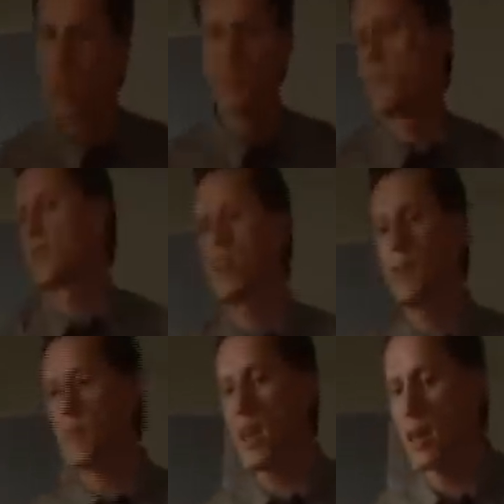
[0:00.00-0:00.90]
comes from the
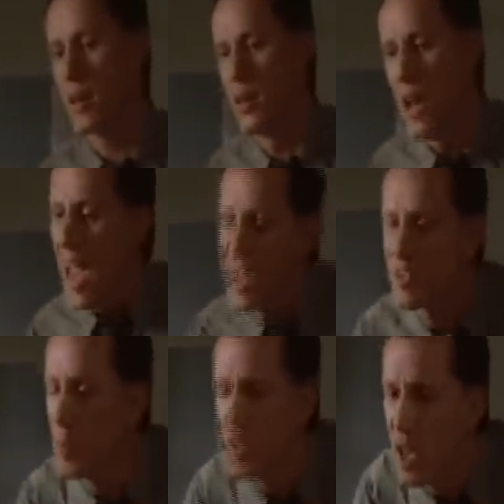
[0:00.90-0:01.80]
same thing.
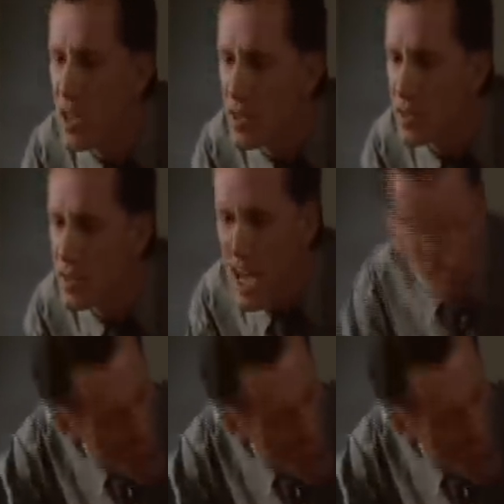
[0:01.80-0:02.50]
Expectations.